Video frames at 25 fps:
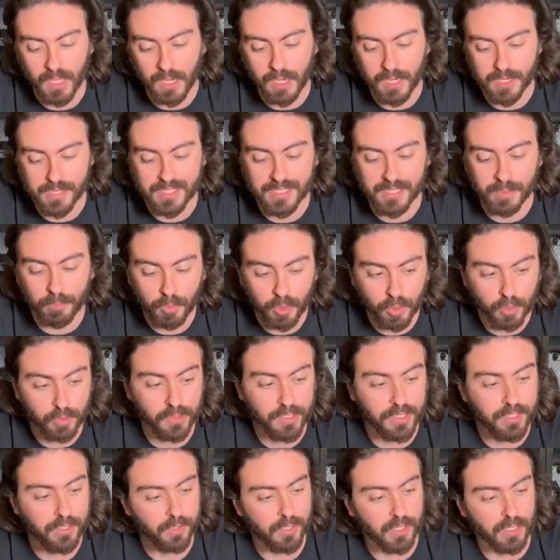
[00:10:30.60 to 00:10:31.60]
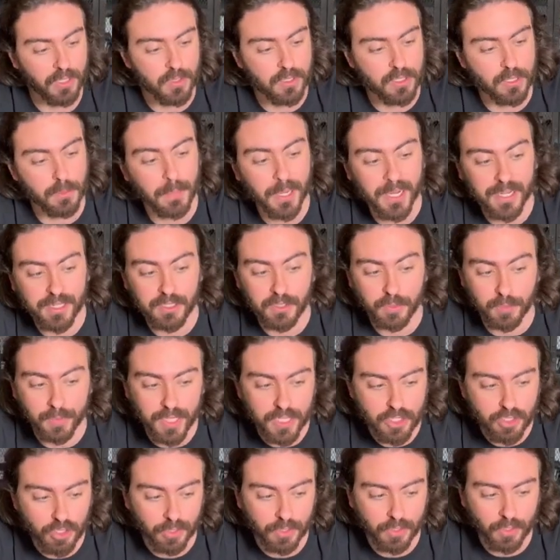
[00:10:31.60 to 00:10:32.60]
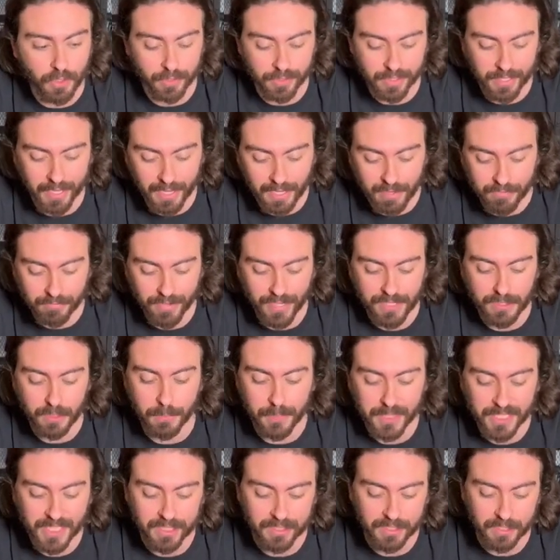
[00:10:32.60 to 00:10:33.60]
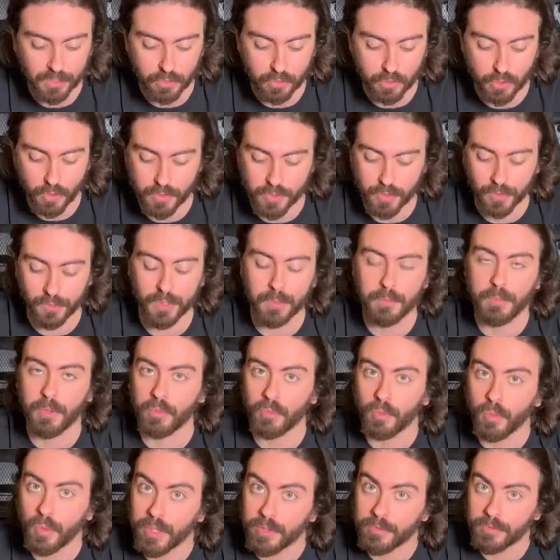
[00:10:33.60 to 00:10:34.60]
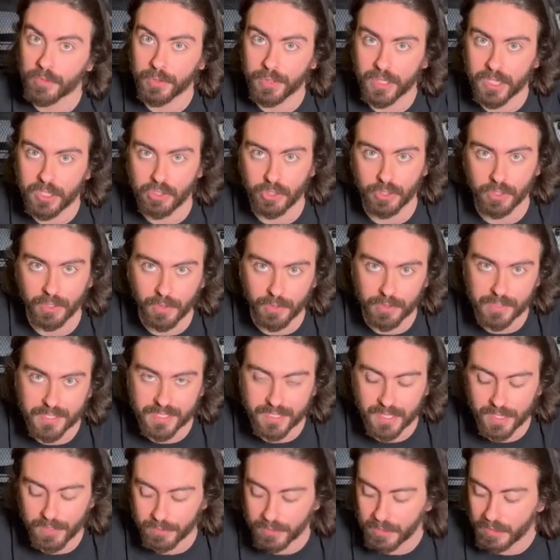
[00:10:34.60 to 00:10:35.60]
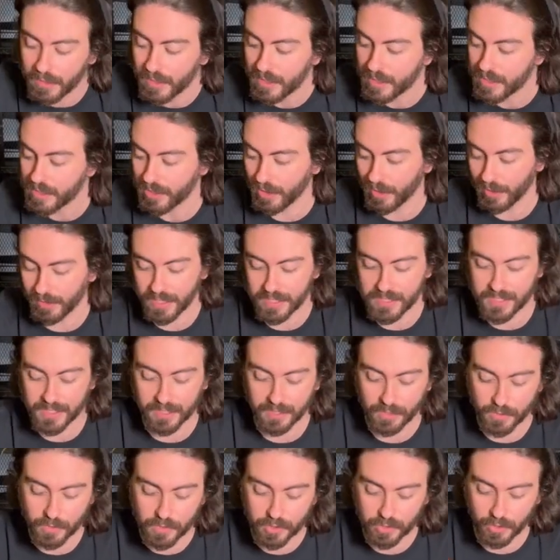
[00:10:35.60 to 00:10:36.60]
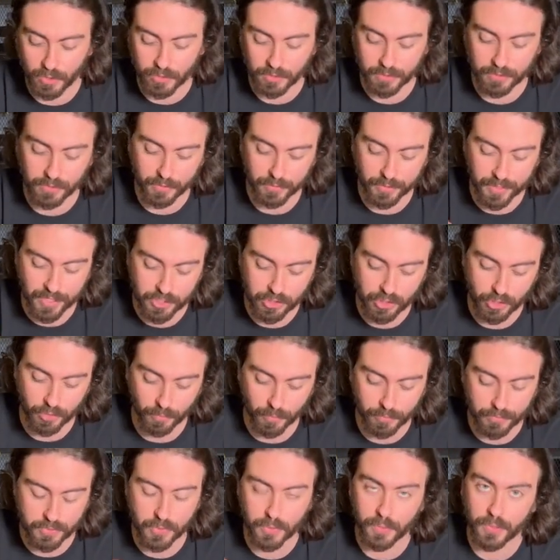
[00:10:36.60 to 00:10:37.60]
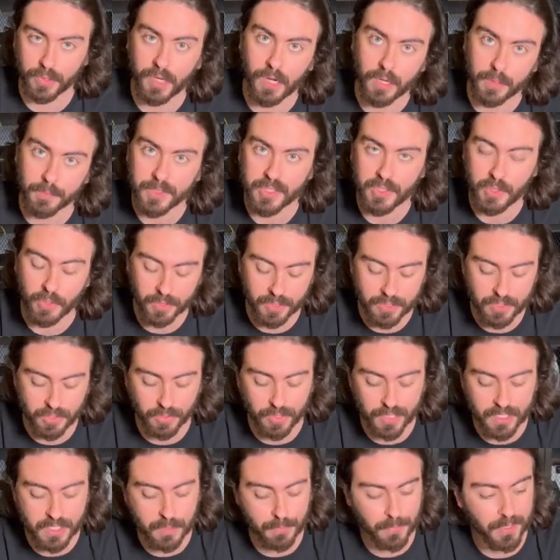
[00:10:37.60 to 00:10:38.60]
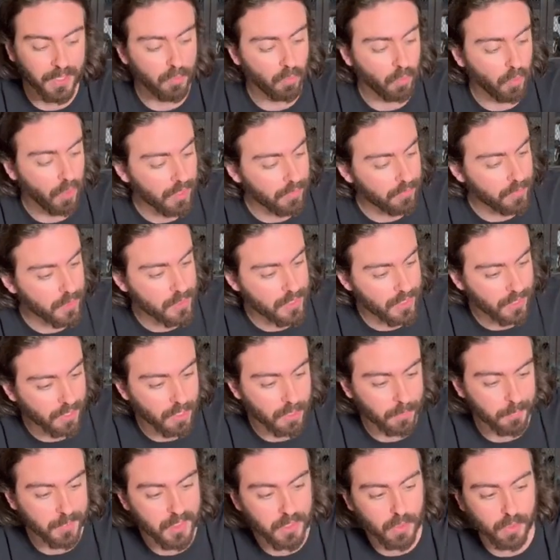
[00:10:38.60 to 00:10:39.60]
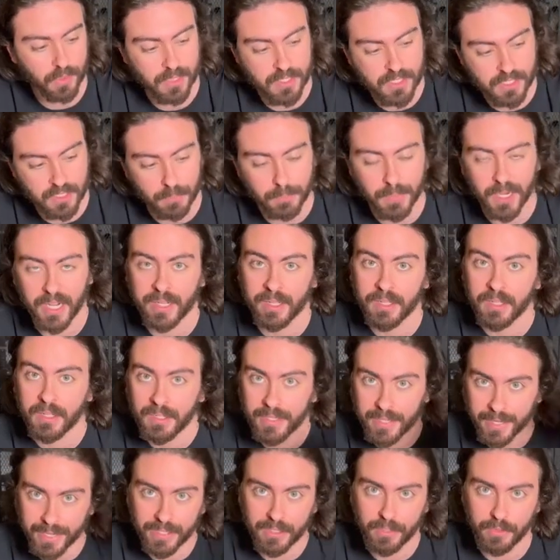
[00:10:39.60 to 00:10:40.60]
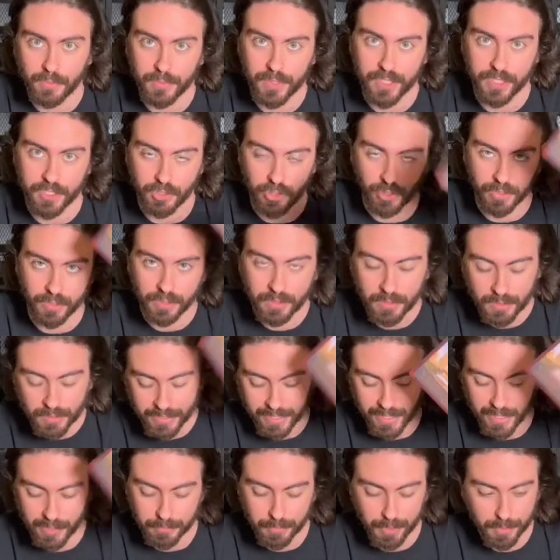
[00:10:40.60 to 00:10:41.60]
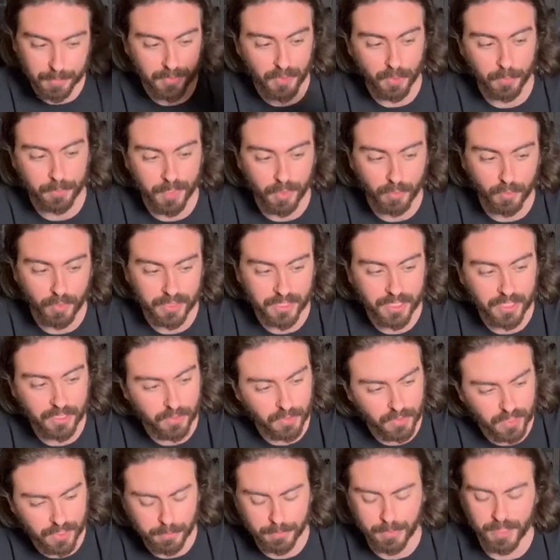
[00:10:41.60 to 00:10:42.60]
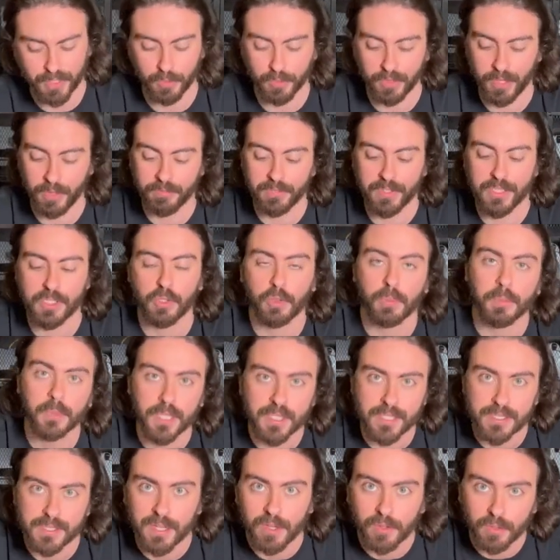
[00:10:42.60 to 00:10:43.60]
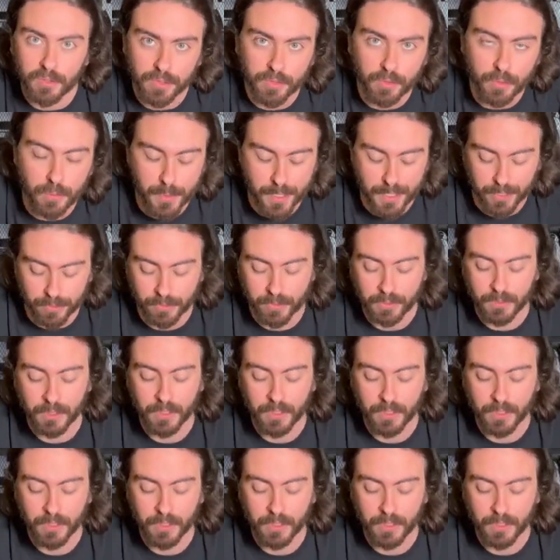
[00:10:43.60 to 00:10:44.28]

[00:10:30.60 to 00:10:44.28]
Similarly, you can also buy a new nation card if at the beginning you chose to only put one of your nation cards down. So let's say you start your nation with 2 economy tokens, you can spend one of those economy tokens to buy a new nation. And maybe it'll be one that you like better or that fits your playstyle a little better.